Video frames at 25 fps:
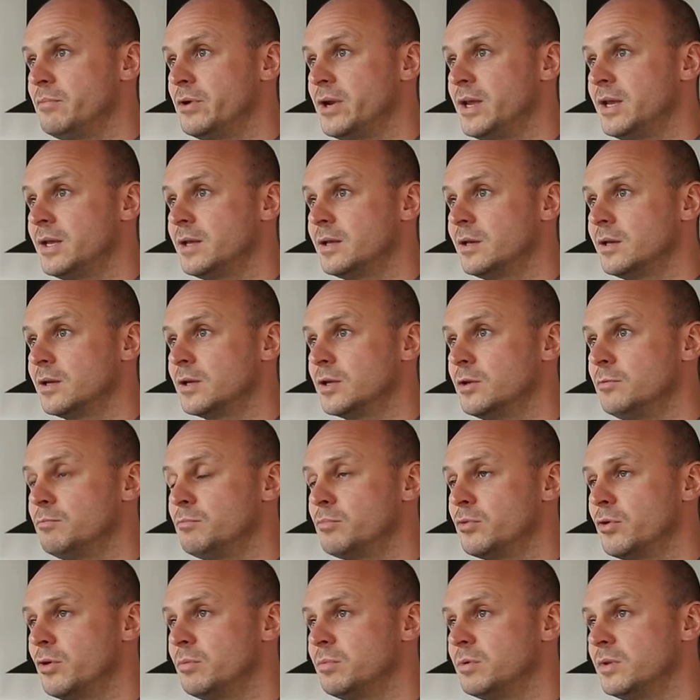break and I can
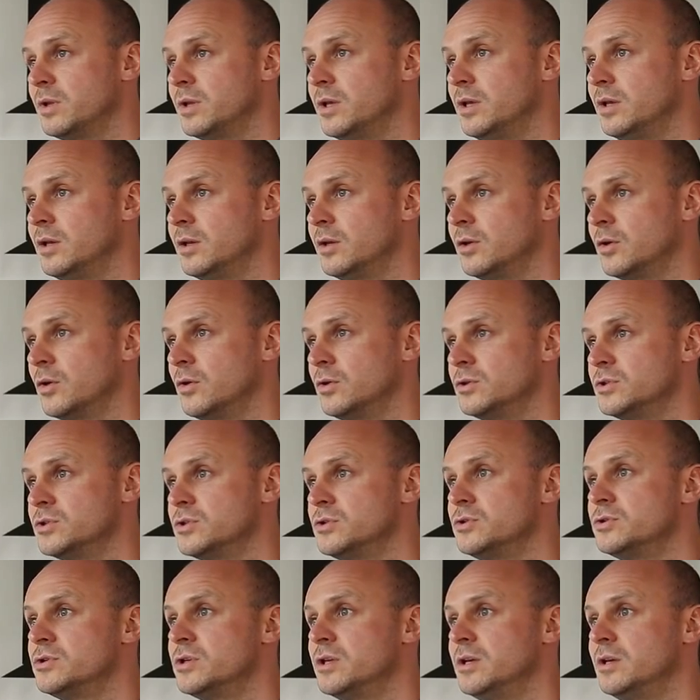properly
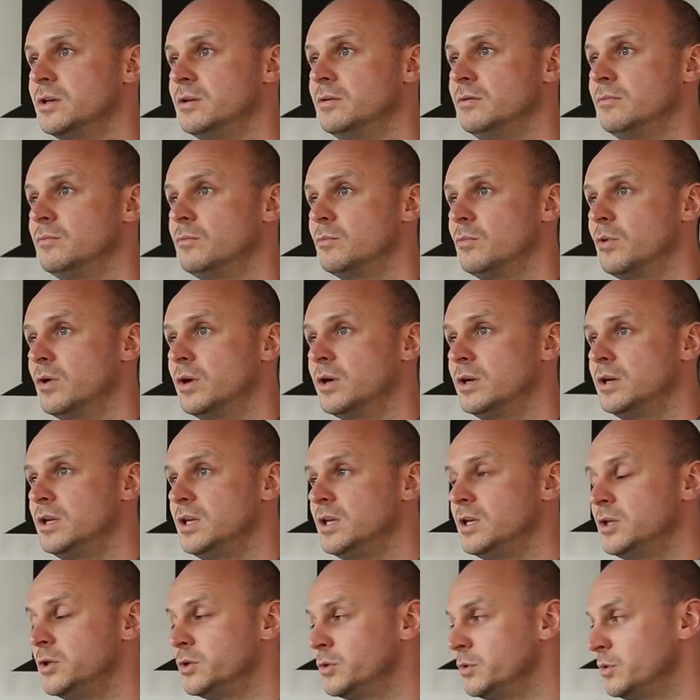concentrate on what I
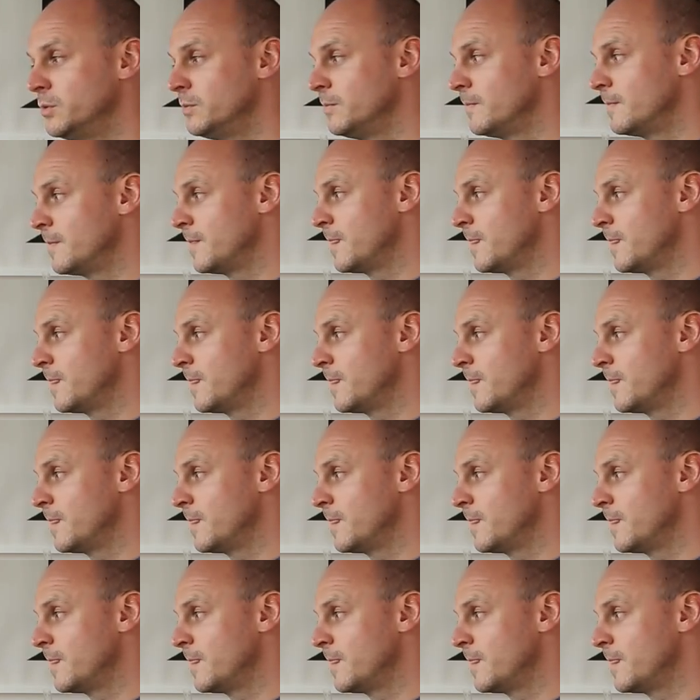need to do.